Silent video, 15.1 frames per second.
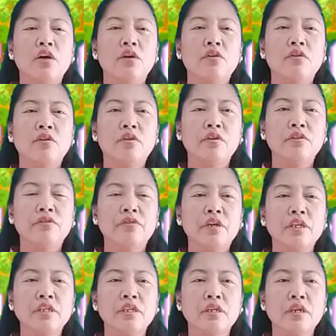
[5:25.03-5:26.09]
Fluid
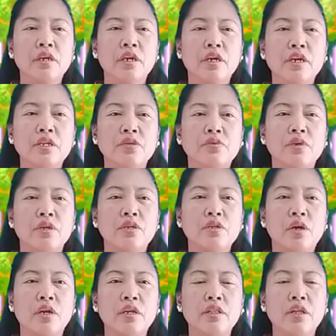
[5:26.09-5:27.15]
friction occurs when a
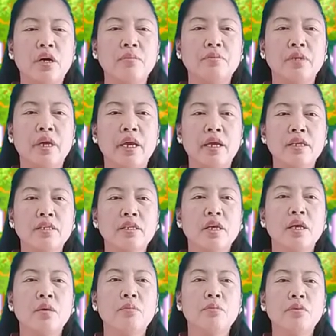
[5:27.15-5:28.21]
solid object
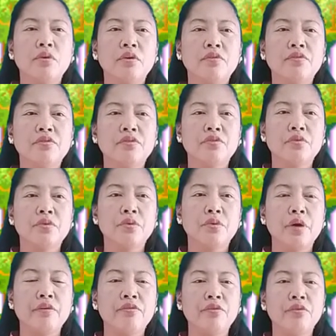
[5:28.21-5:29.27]
moves through
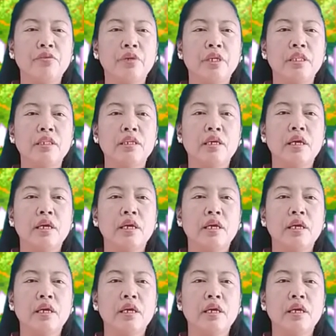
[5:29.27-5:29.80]
a fluid.